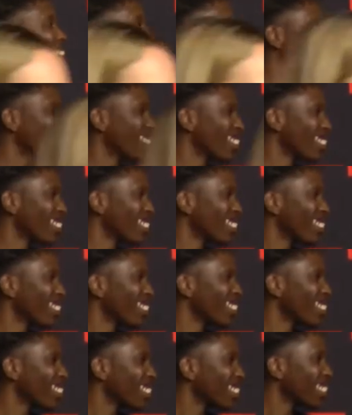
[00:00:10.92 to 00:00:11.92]

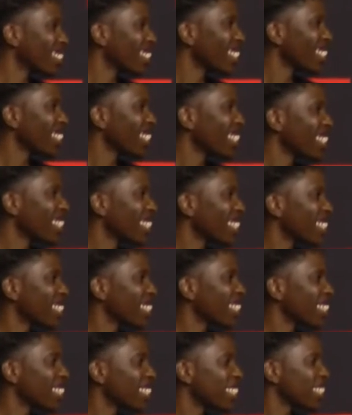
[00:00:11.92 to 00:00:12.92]

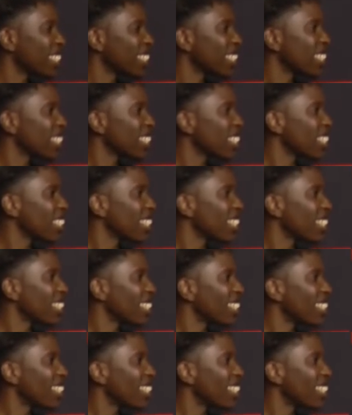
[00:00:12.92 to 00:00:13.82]
[no speech]